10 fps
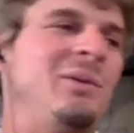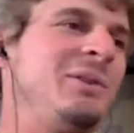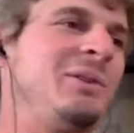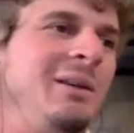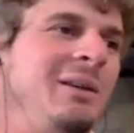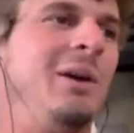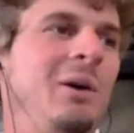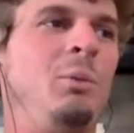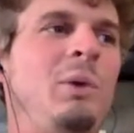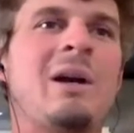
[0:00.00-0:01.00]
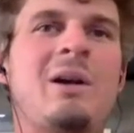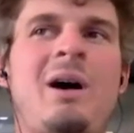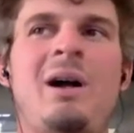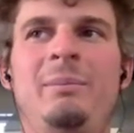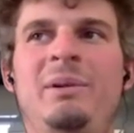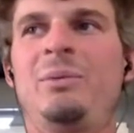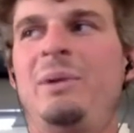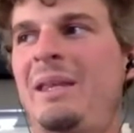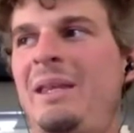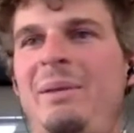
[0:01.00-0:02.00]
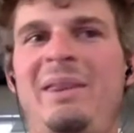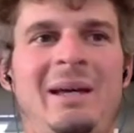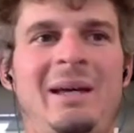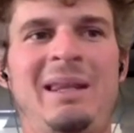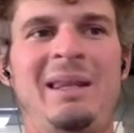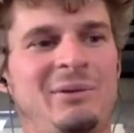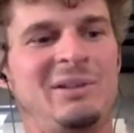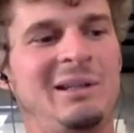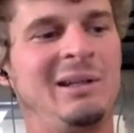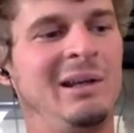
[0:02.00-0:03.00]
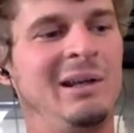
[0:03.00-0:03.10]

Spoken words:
It's no, we got caught in between them, and that was it.